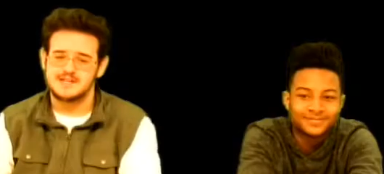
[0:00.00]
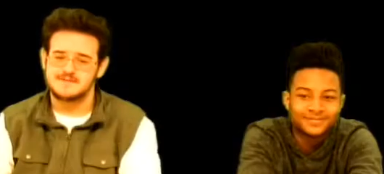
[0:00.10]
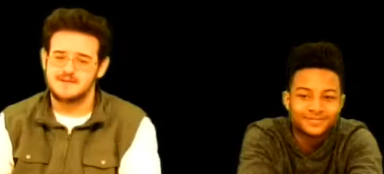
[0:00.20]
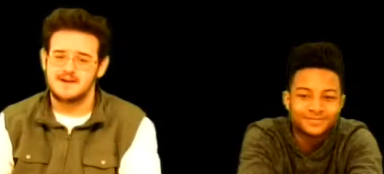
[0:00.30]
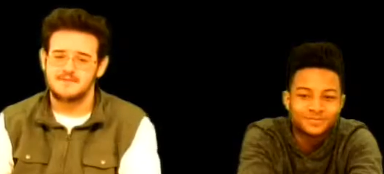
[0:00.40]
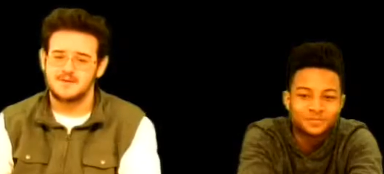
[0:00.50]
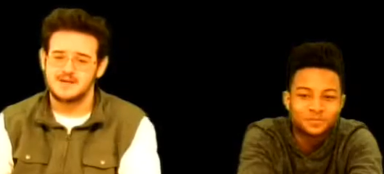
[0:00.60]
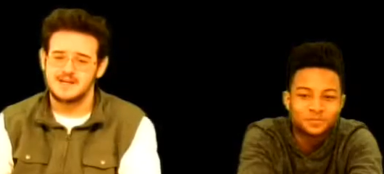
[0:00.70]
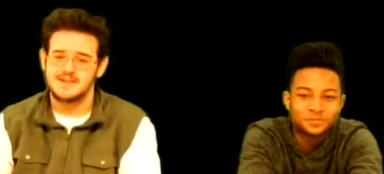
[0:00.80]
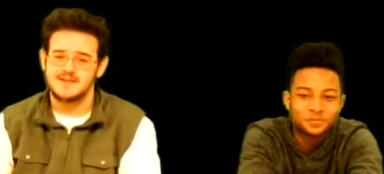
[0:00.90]
Speaker 1: to
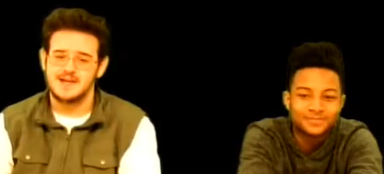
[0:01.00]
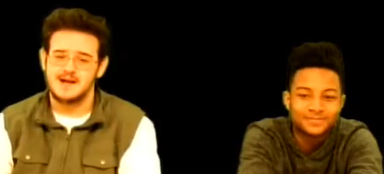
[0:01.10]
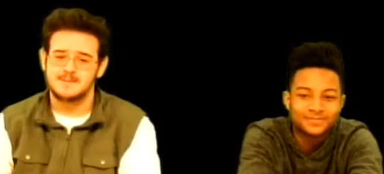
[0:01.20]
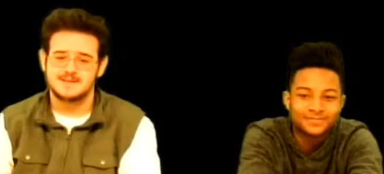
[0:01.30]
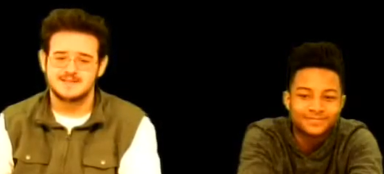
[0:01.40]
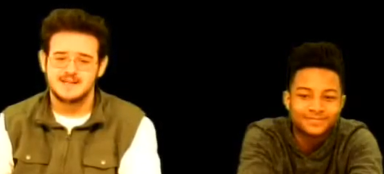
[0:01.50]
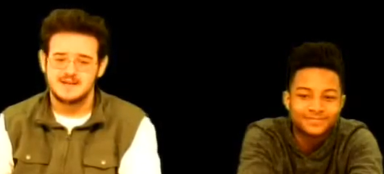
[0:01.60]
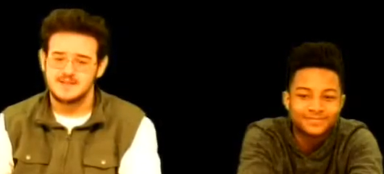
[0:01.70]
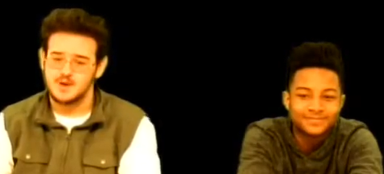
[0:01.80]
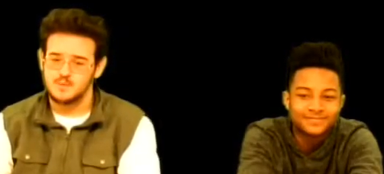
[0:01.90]
5:30 in the Commons.
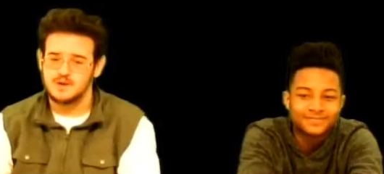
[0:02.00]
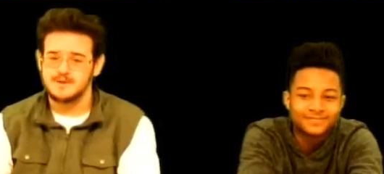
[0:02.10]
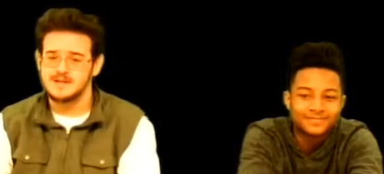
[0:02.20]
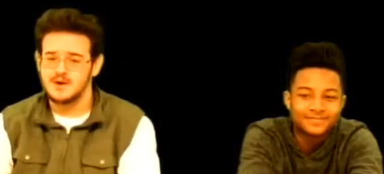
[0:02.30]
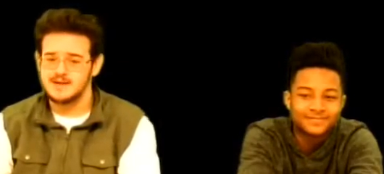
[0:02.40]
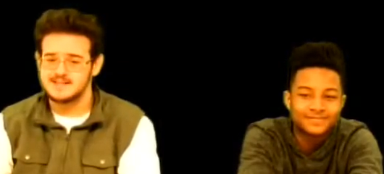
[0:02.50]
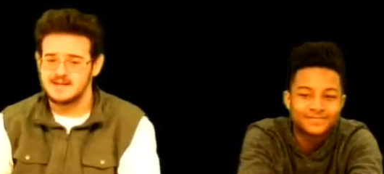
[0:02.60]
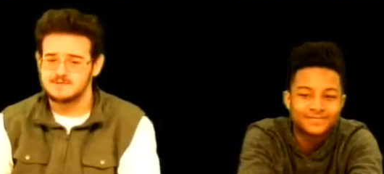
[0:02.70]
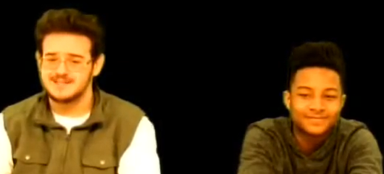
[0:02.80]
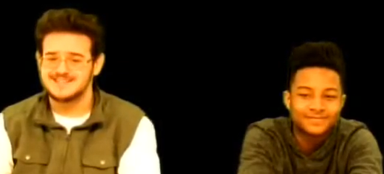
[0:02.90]
There will be no
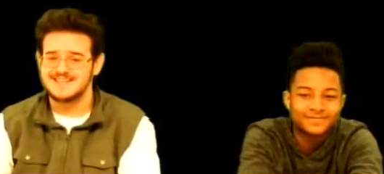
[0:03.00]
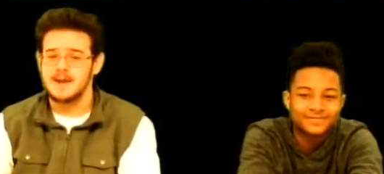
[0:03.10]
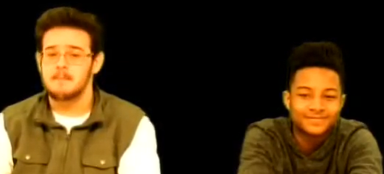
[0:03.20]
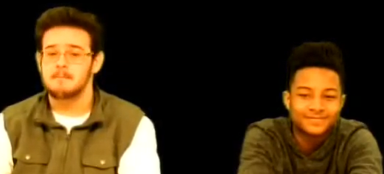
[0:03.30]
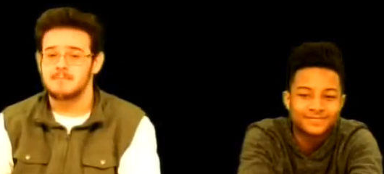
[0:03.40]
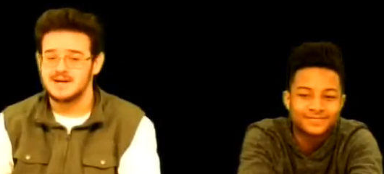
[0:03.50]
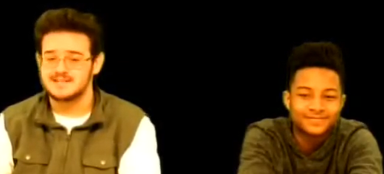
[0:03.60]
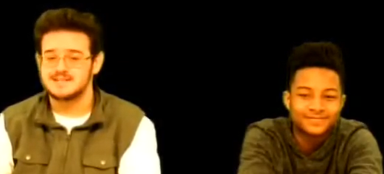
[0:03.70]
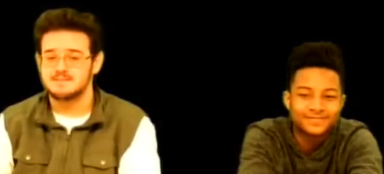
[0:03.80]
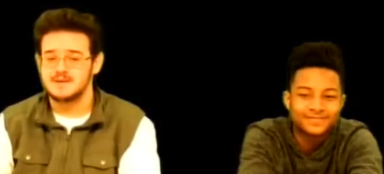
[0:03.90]
exceptions. It
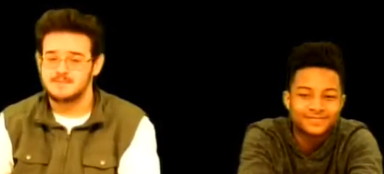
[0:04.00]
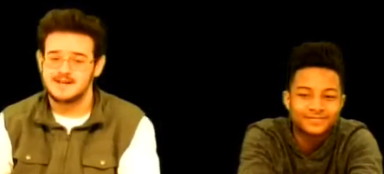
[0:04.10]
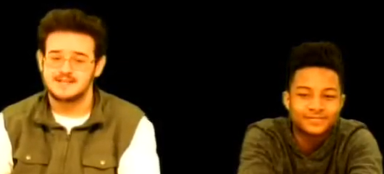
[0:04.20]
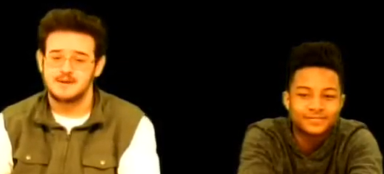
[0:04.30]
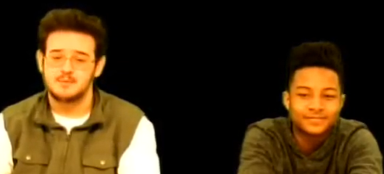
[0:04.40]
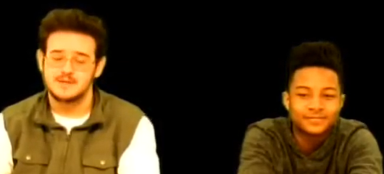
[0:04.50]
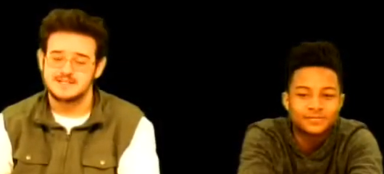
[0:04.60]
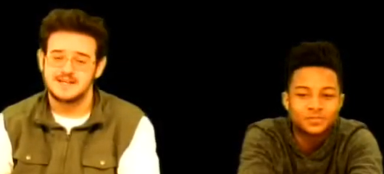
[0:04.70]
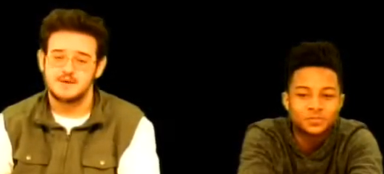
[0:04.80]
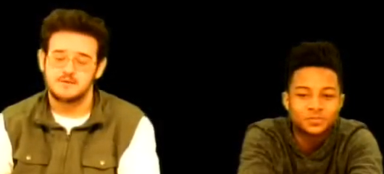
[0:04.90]
must be picked
Speaker 2: up
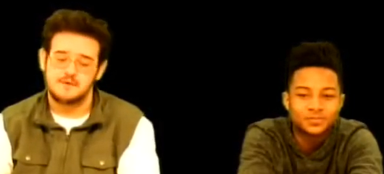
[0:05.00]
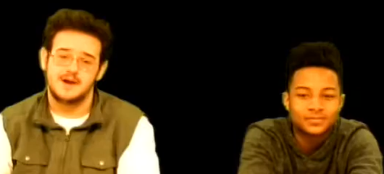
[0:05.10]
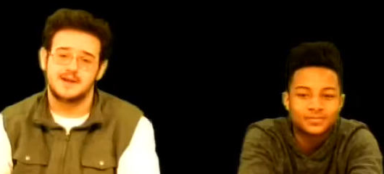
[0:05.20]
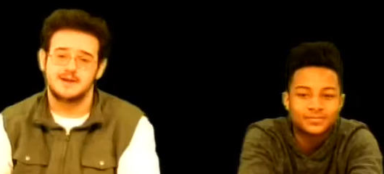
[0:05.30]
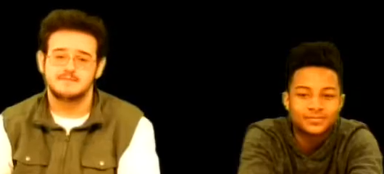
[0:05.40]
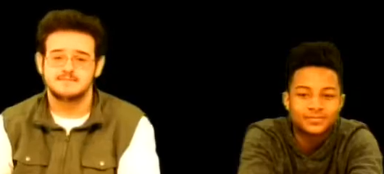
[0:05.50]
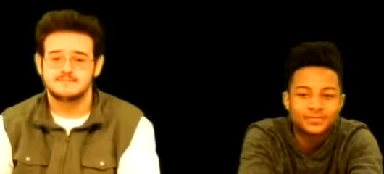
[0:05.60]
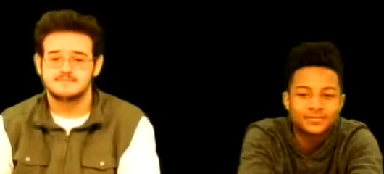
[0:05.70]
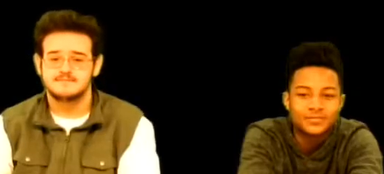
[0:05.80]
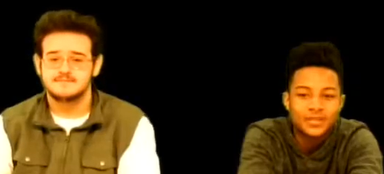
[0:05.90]
Wednesday or Friday.
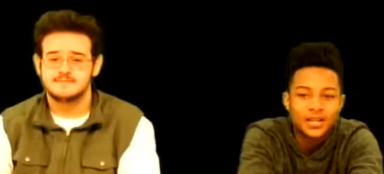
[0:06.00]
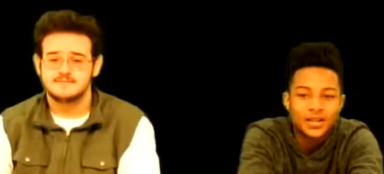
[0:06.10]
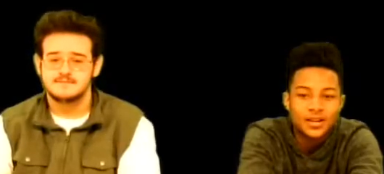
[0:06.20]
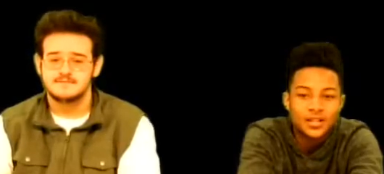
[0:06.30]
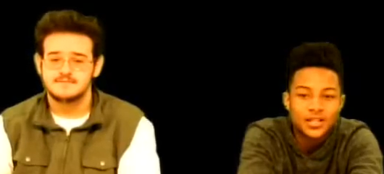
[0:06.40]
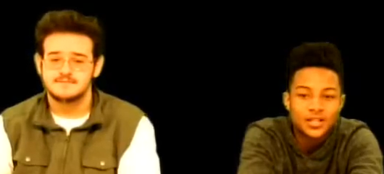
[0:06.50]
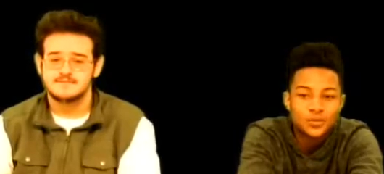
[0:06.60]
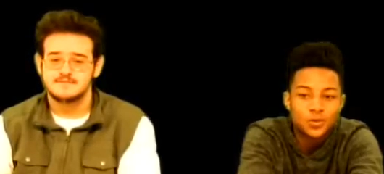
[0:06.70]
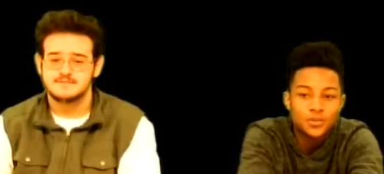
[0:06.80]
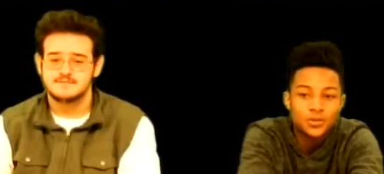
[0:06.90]

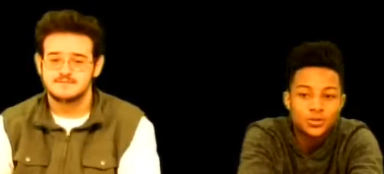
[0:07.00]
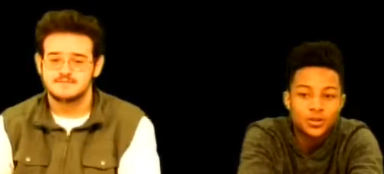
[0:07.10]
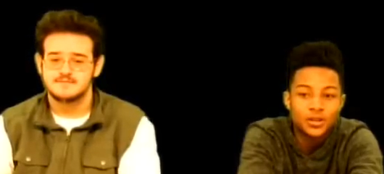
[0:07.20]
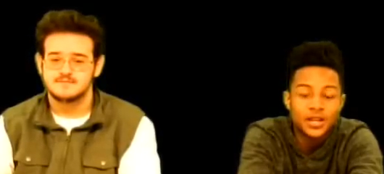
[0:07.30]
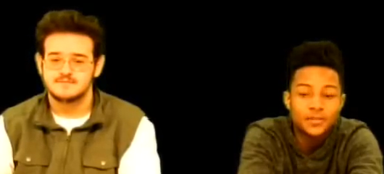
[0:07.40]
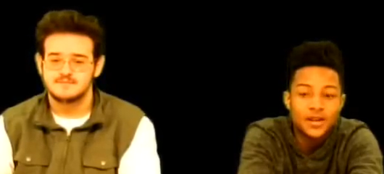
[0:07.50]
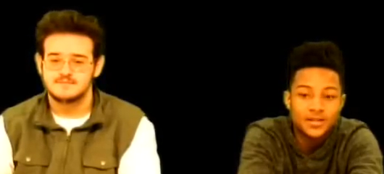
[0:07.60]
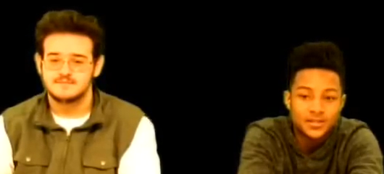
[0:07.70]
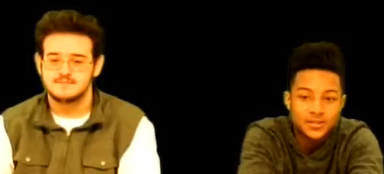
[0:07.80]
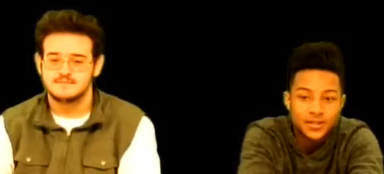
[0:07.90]
Spring Musical Les
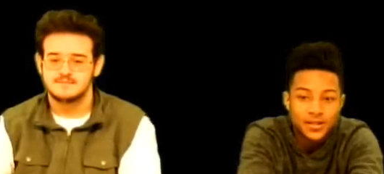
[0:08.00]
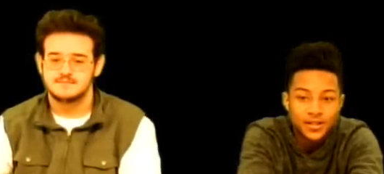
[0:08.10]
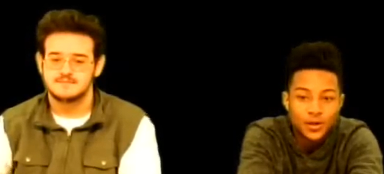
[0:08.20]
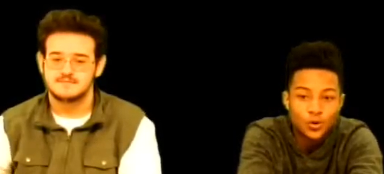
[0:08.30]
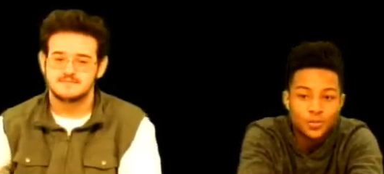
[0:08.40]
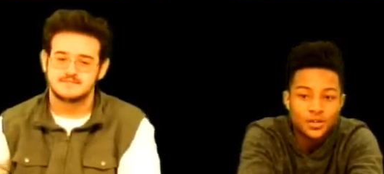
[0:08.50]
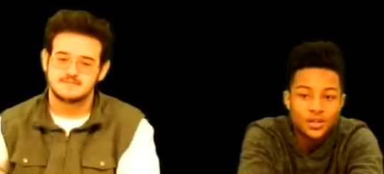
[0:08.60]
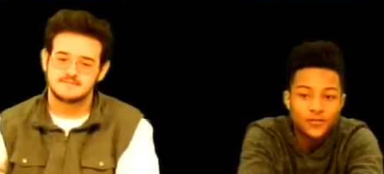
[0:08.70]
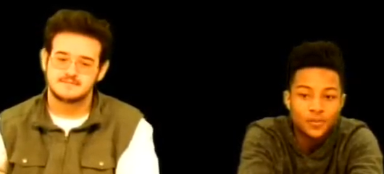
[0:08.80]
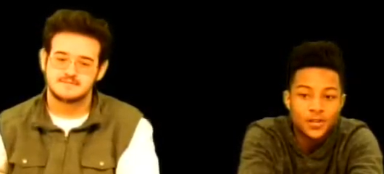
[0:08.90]
Mis. There will be
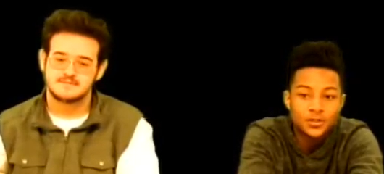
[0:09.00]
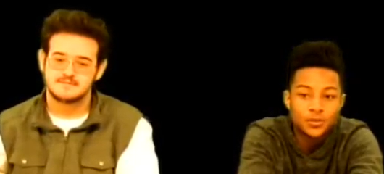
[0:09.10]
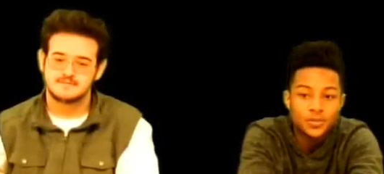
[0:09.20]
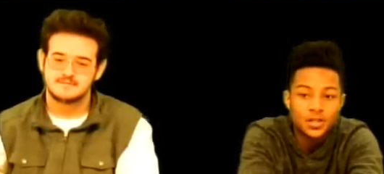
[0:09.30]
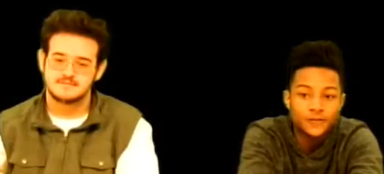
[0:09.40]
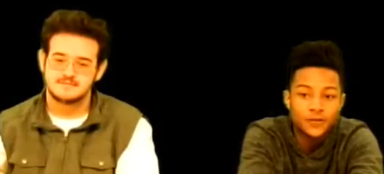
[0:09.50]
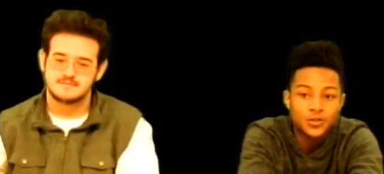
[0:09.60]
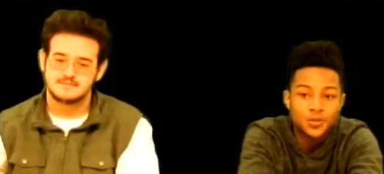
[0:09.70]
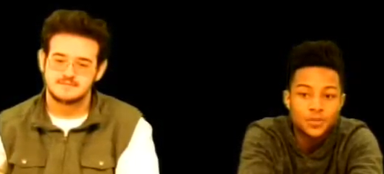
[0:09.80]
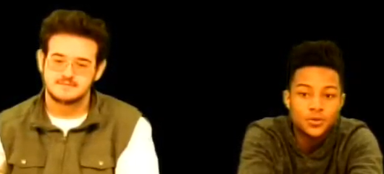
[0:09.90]
informational meeting for
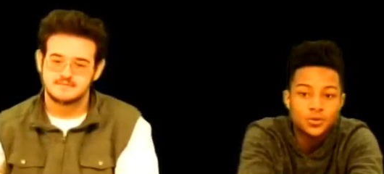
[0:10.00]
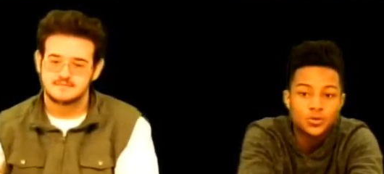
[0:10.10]
Spring Musical